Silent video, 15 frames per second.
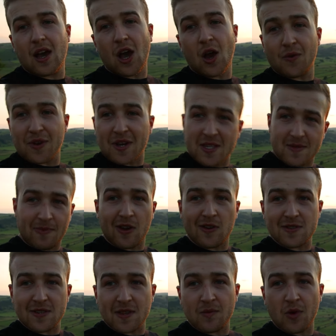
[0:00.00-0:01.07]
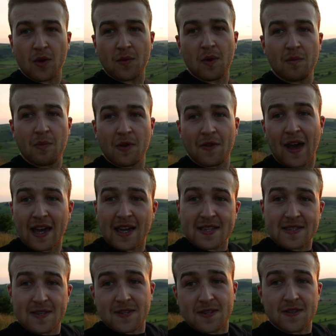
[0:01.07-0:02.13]
overexposed at the moment but that
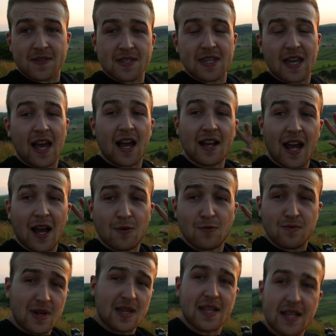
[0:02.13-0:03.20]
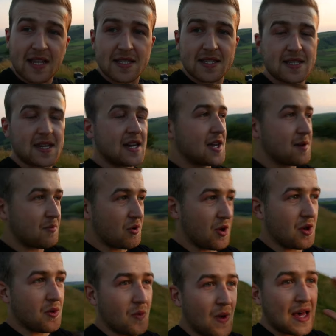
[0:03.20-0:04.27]
is the sunset and I really need to take it
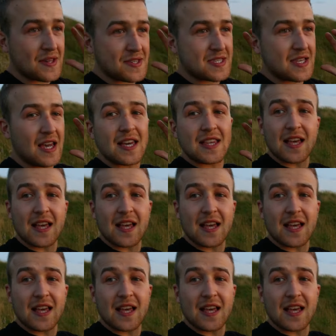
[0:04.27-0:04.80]
but whilst